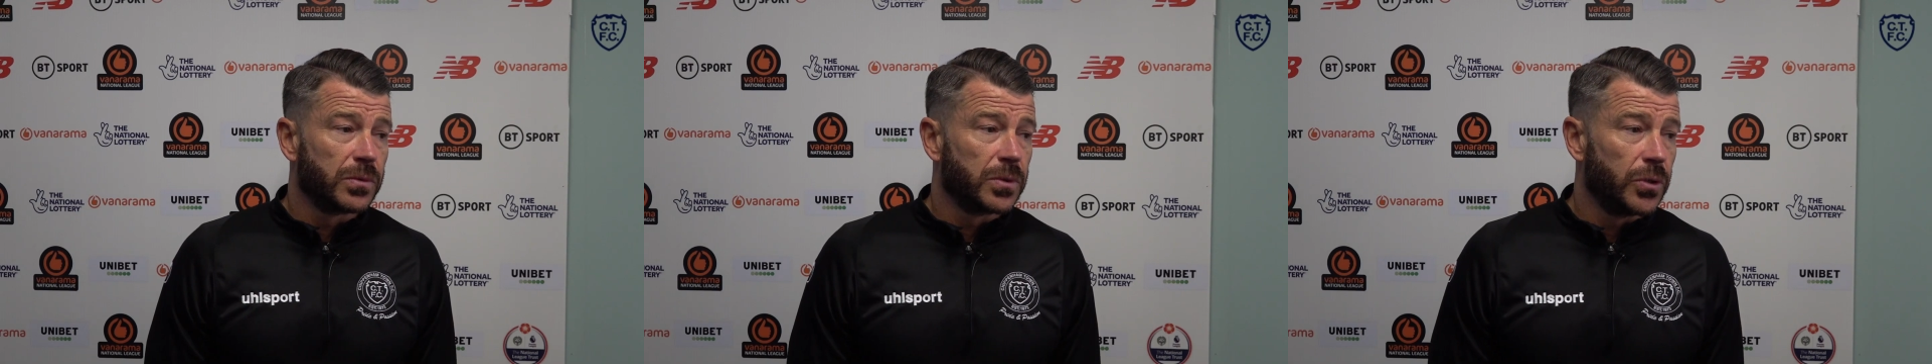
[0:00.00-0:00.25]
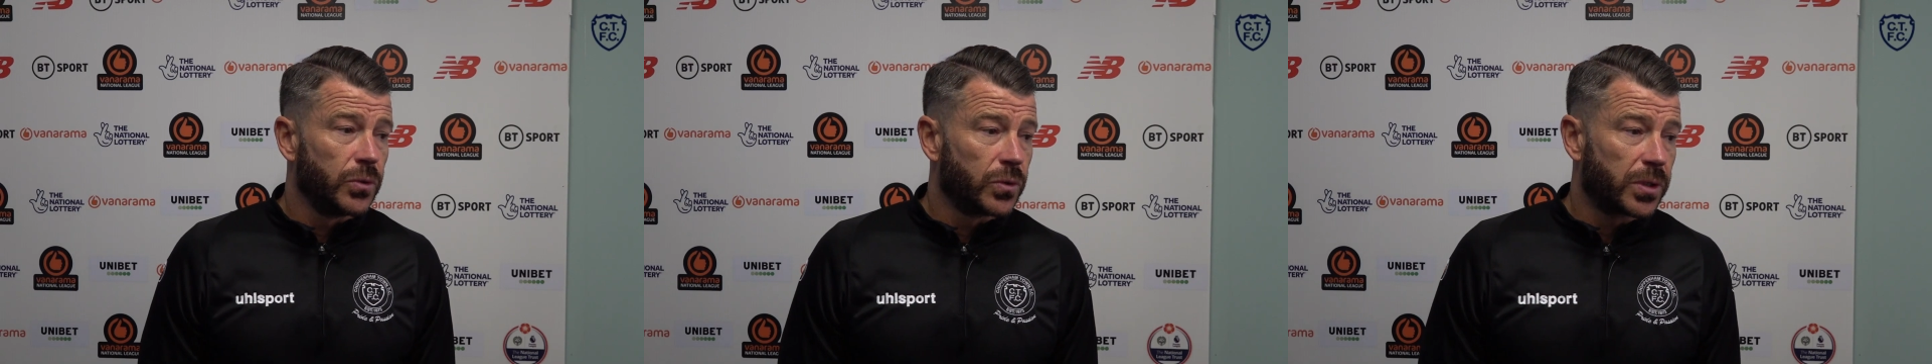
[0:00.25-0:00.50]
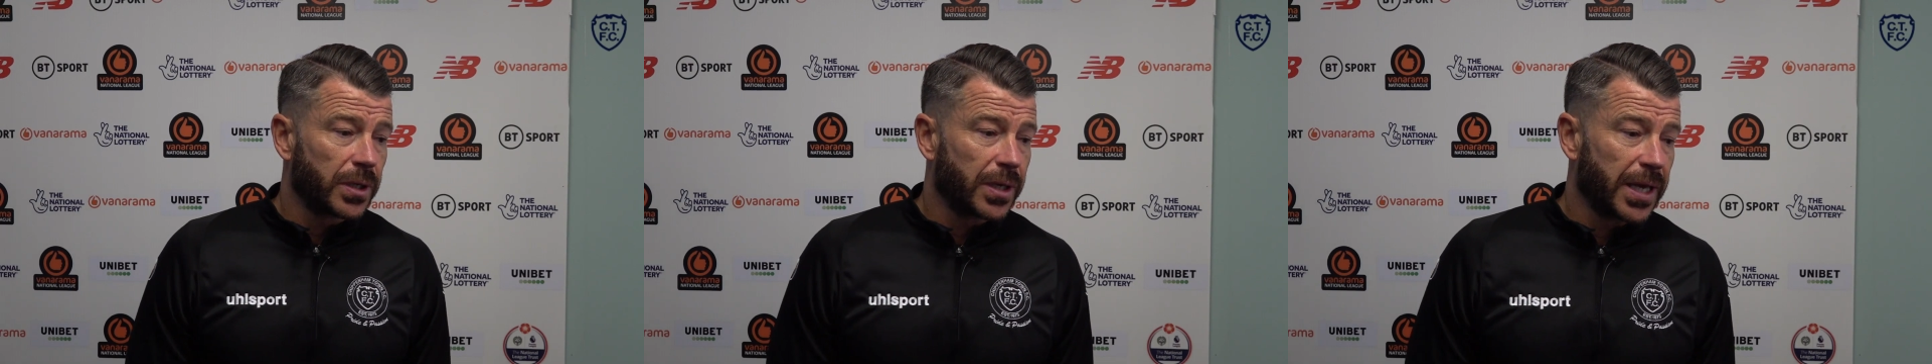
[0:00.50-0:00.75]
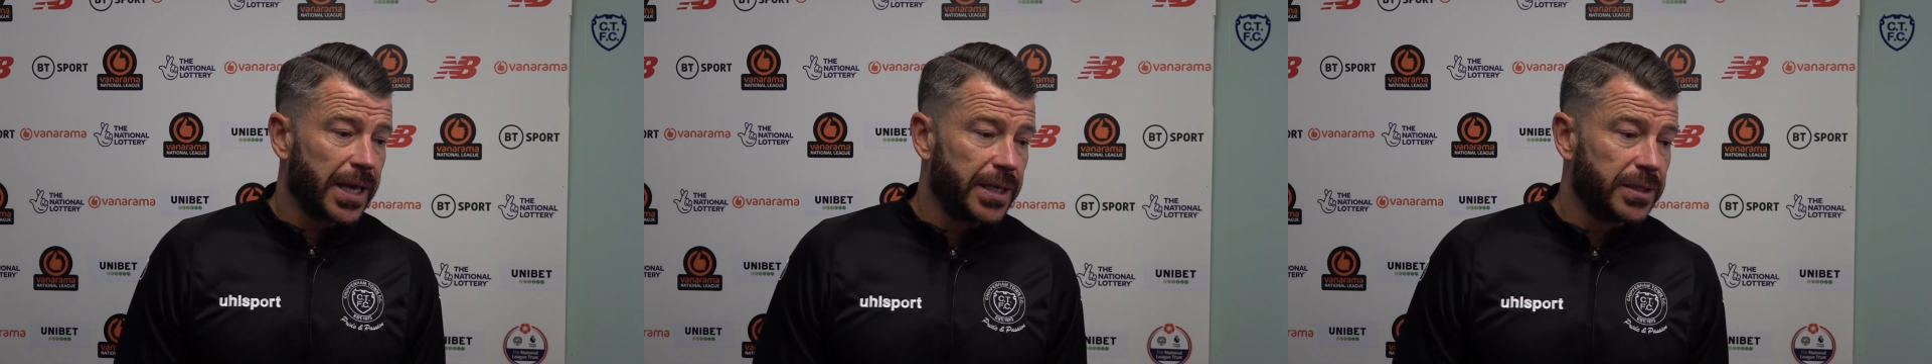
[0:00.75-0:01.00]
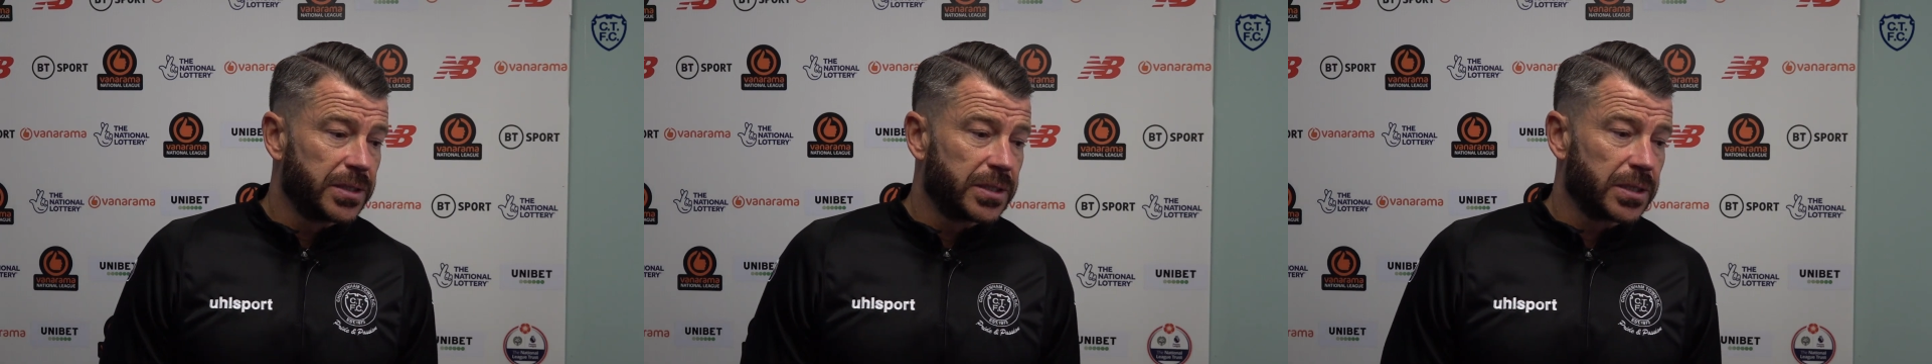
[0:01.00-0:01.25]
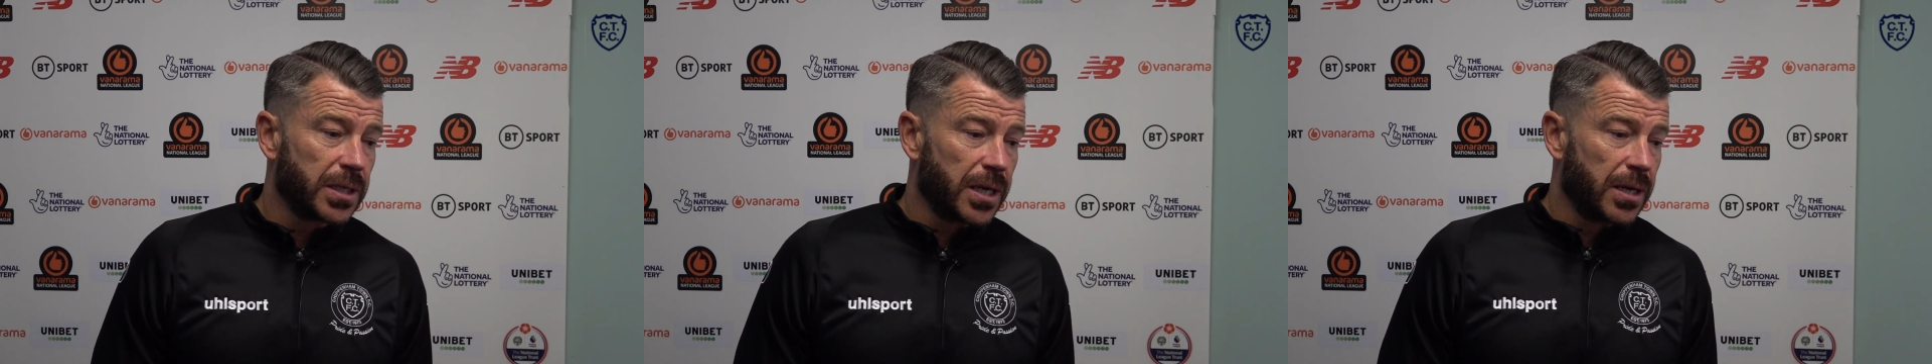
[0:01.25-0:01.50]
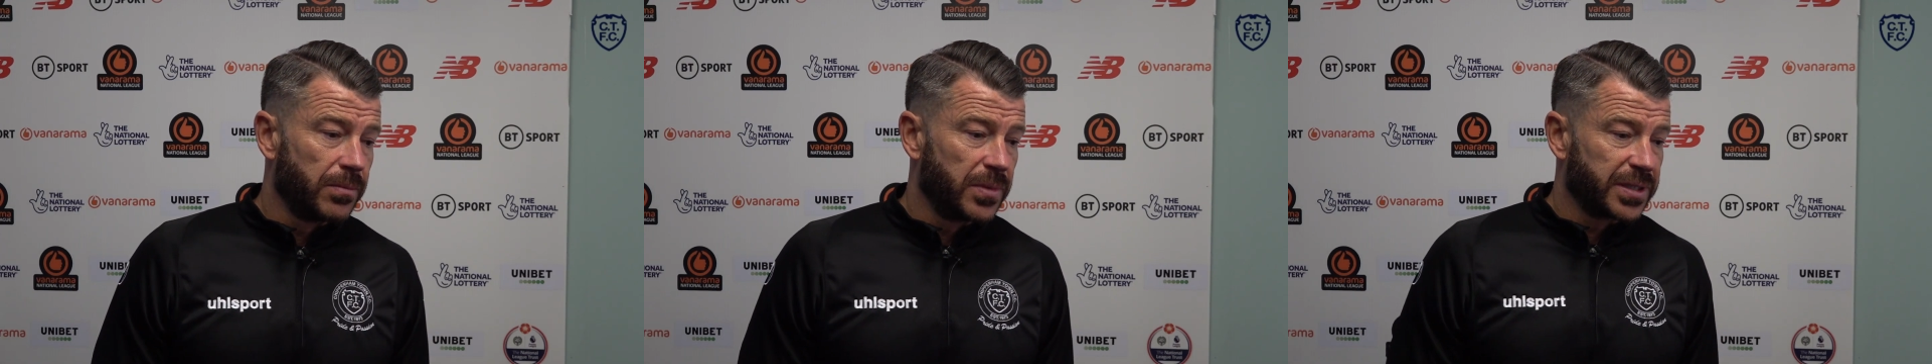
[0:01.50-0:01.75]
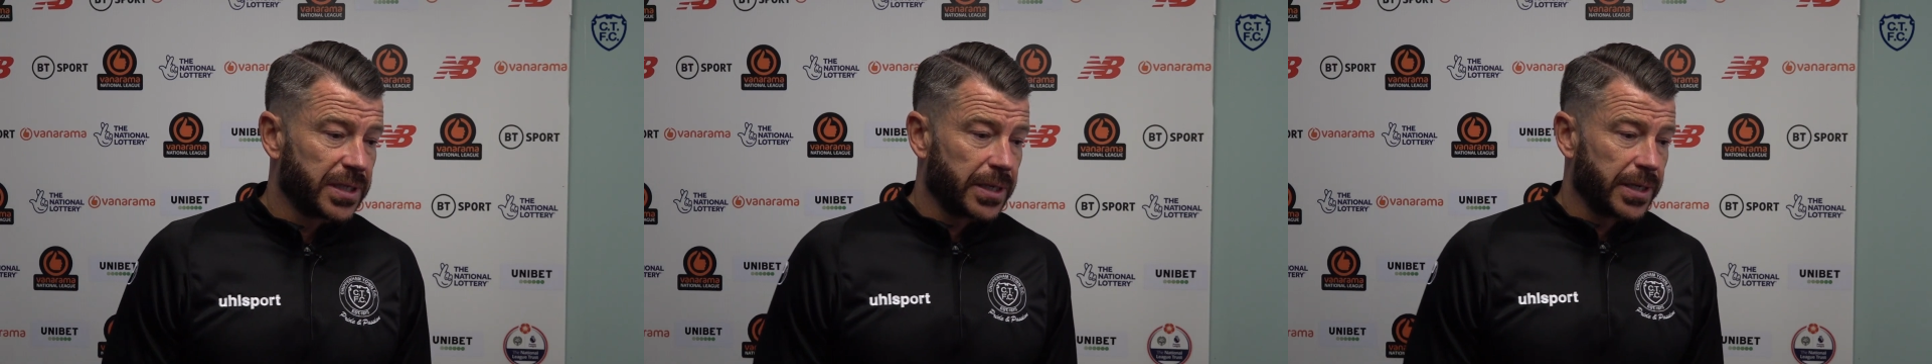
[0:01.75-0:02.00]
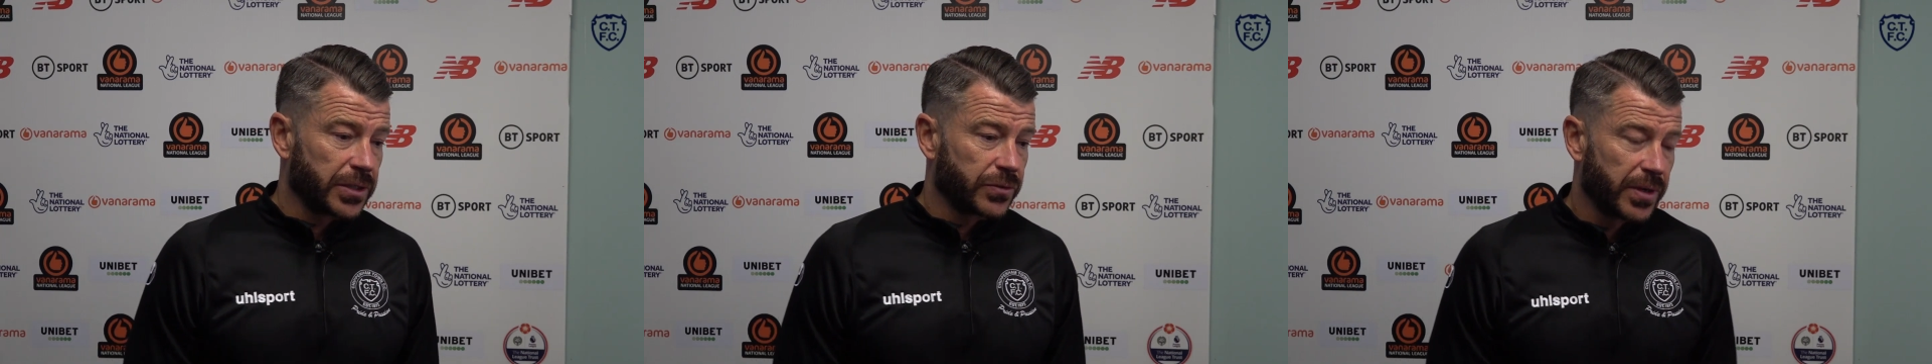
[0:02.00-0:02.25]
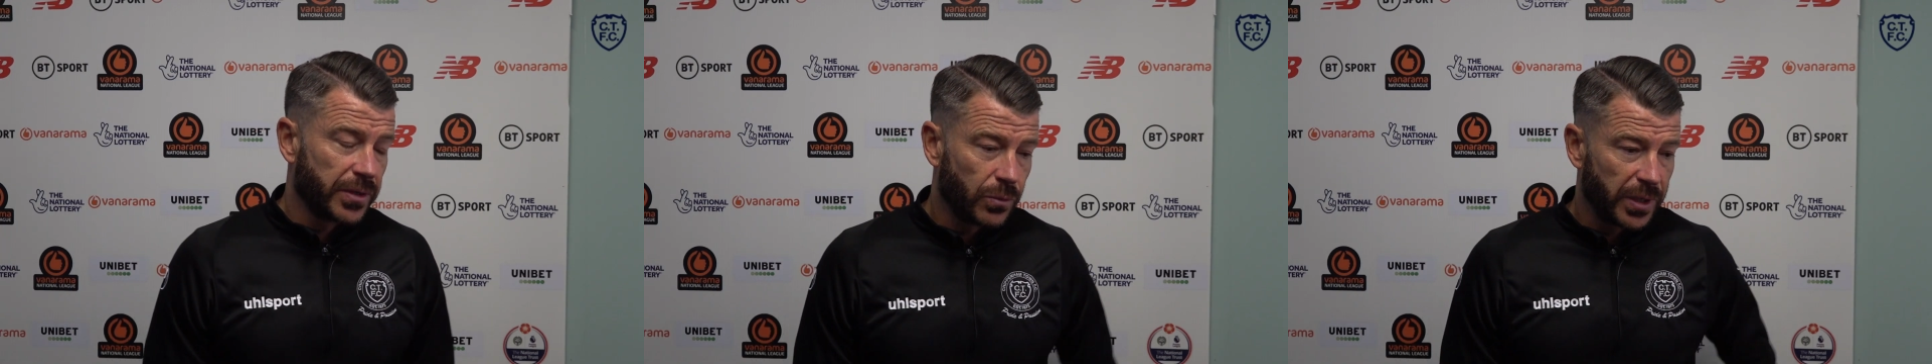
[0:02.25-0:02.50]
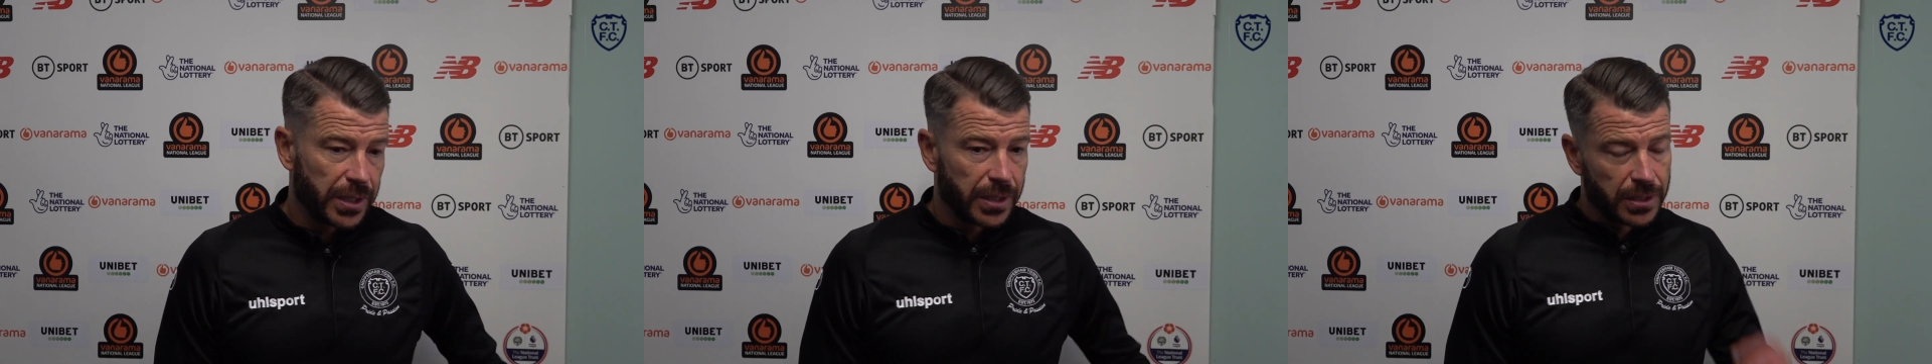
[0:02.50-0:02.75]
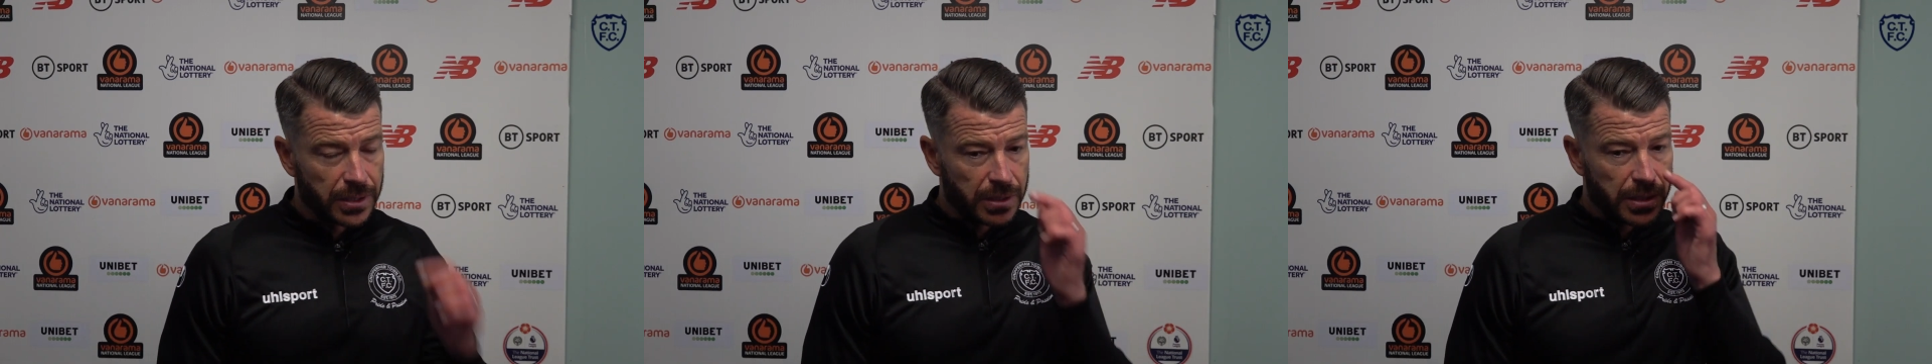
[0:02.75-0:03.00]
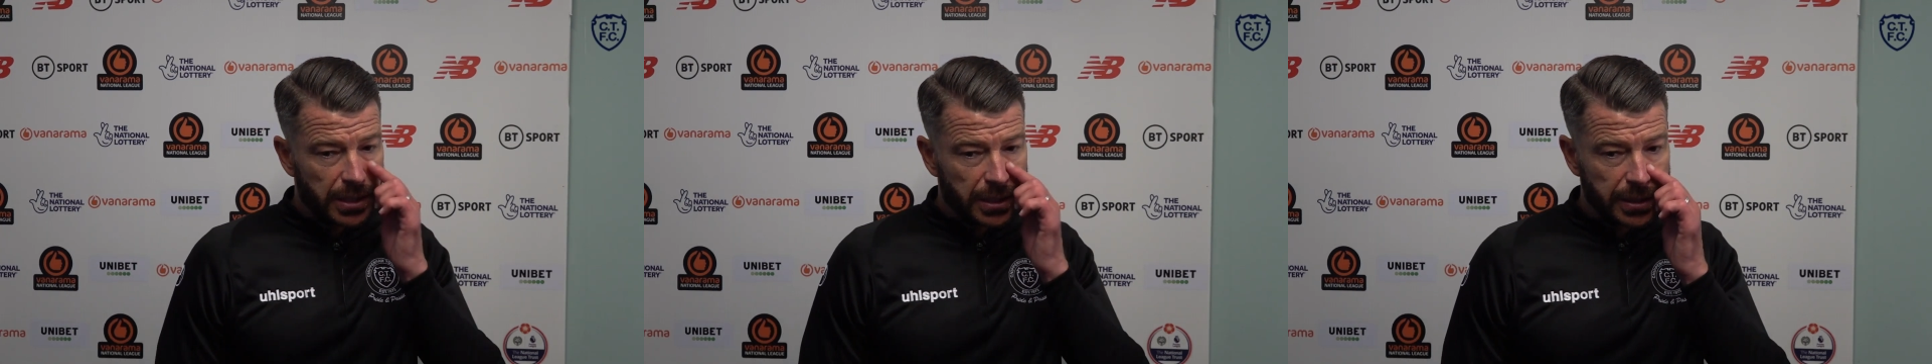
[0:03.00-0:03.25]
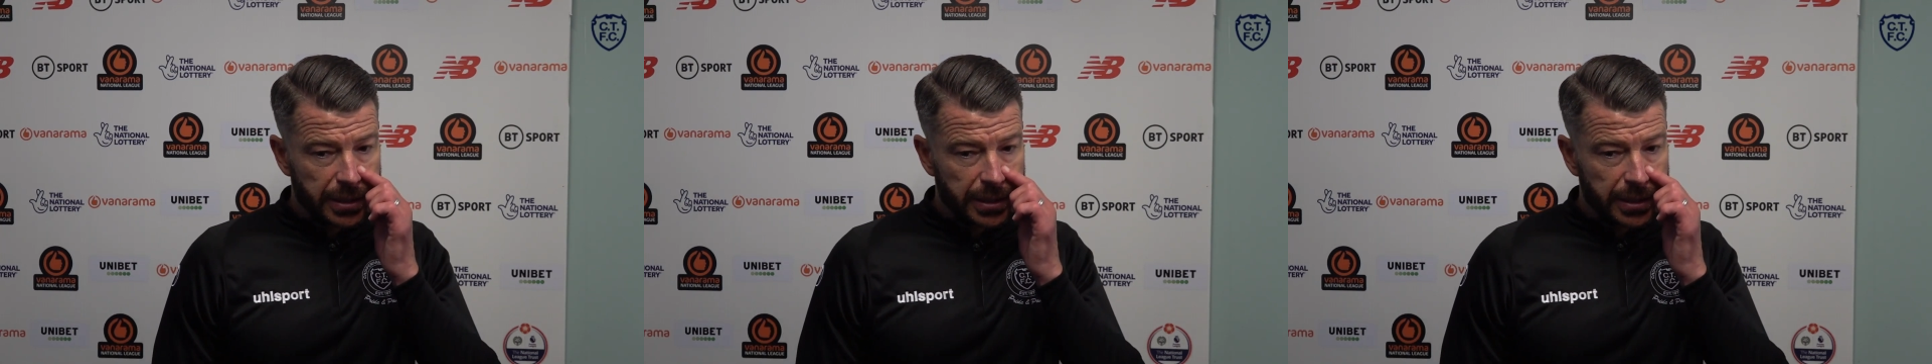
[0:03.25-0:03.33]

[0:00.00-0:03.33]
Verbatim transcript: Luke Haynes um, has had an X-ray in the week, and he,